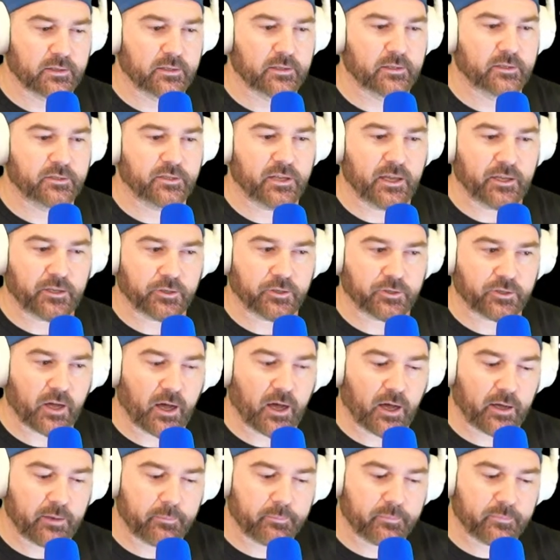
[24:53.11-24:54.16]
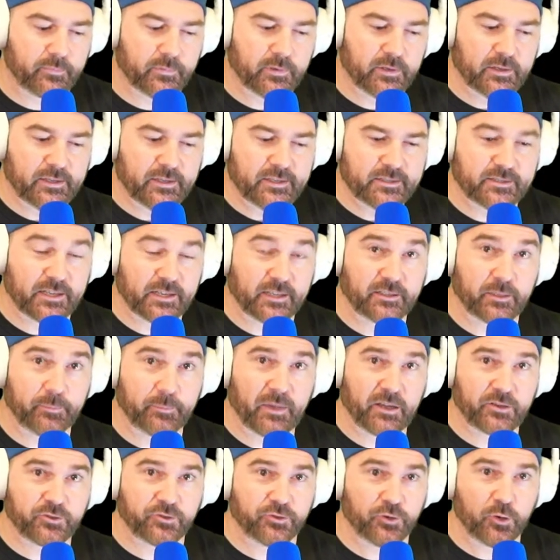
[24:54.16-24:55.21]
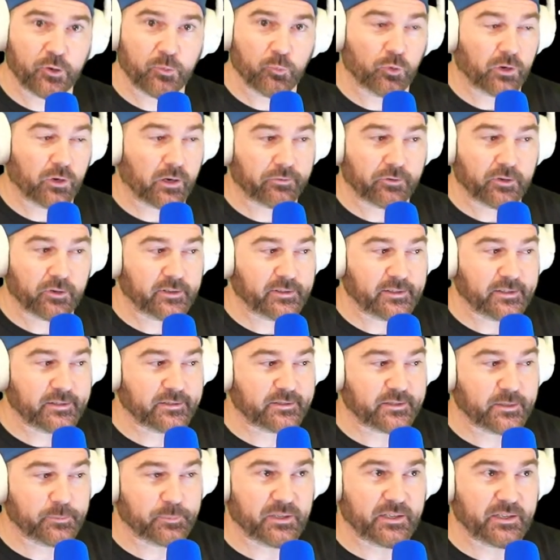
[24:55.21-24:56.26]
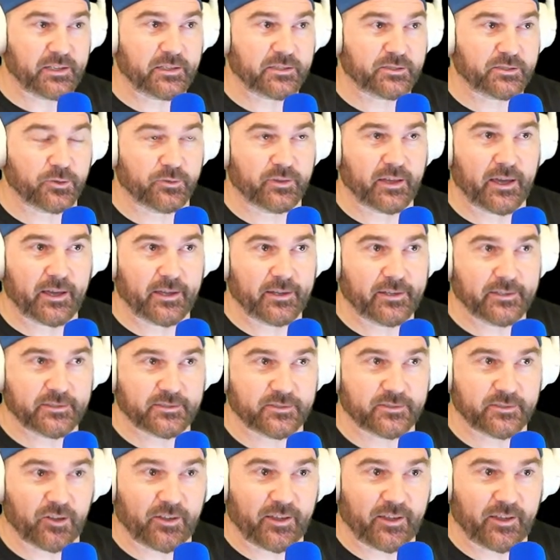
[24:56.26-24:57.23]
Take your time, set the metronome wherever it needs to be so that it's